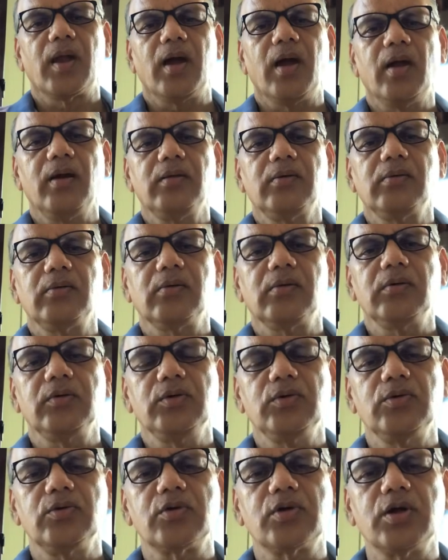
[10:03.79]
and
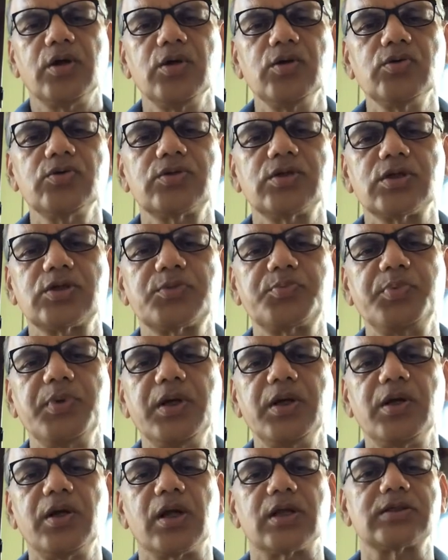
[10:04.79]
you reduce
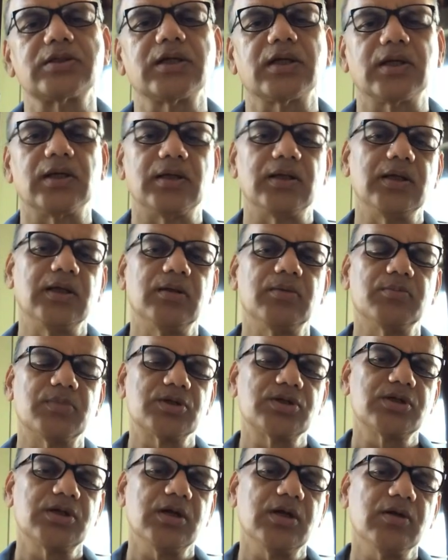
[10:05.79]
speed drastically. In
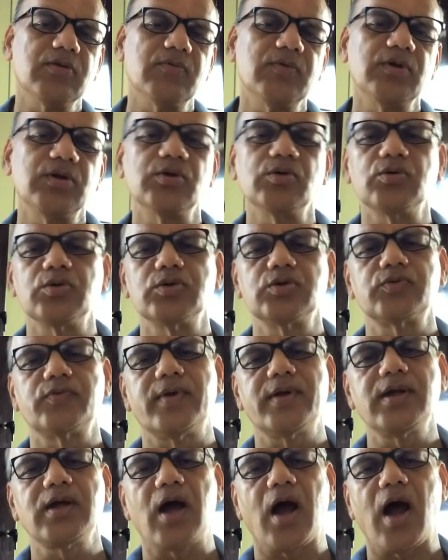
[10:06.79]
machining, we use
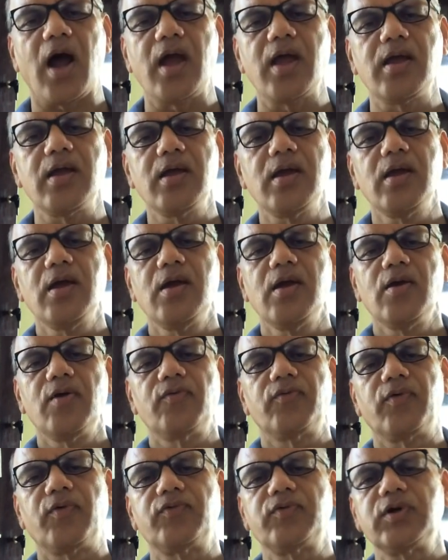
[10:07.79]
very high
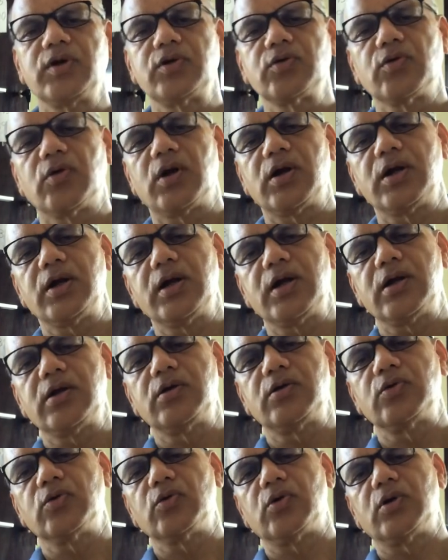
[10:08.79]
50 to 100,
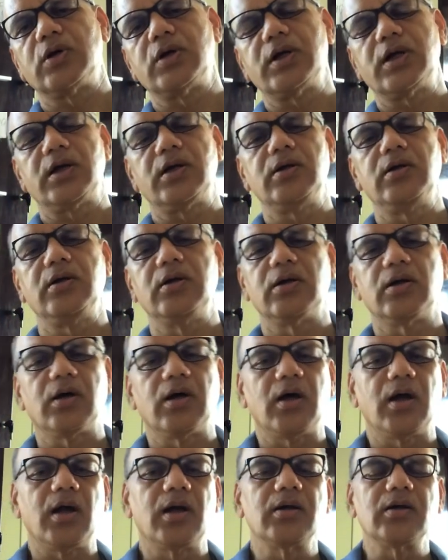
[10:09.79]
200,
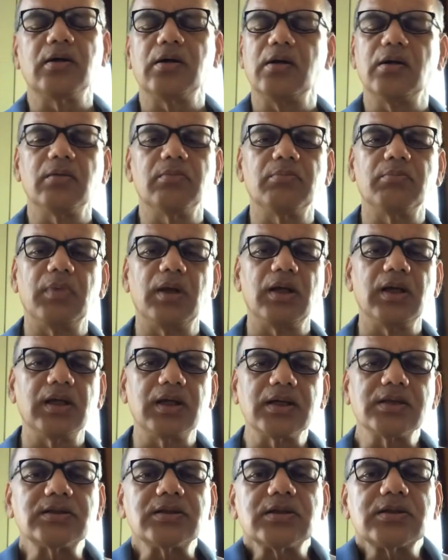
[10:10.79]
and in many
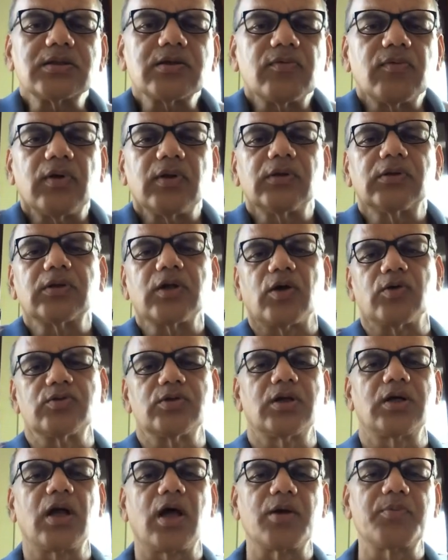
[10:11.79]
cases even
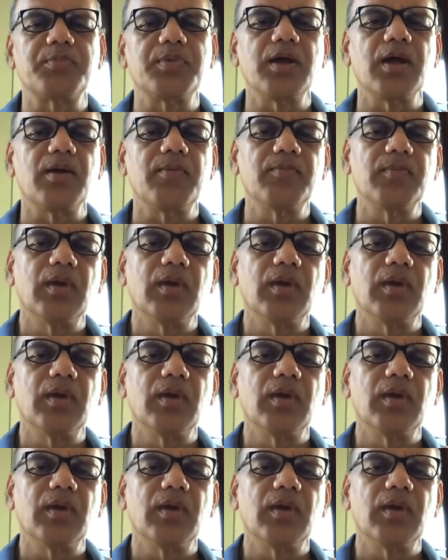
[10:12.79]
1000 RPM.